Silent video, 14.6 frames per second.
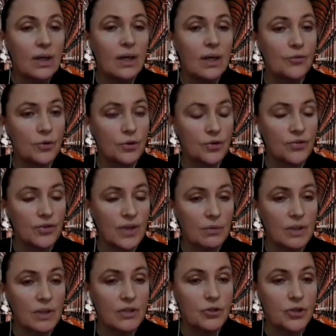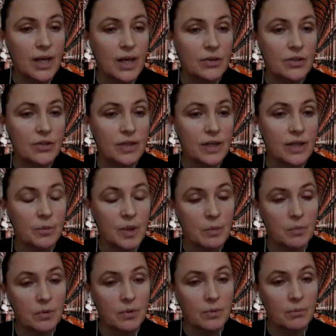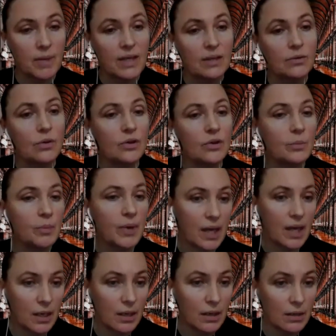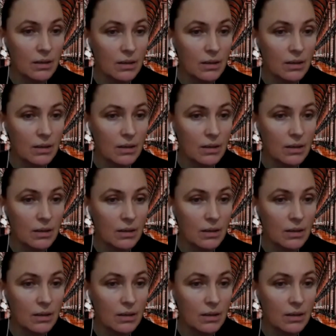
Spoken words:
of course that will change that people might not pay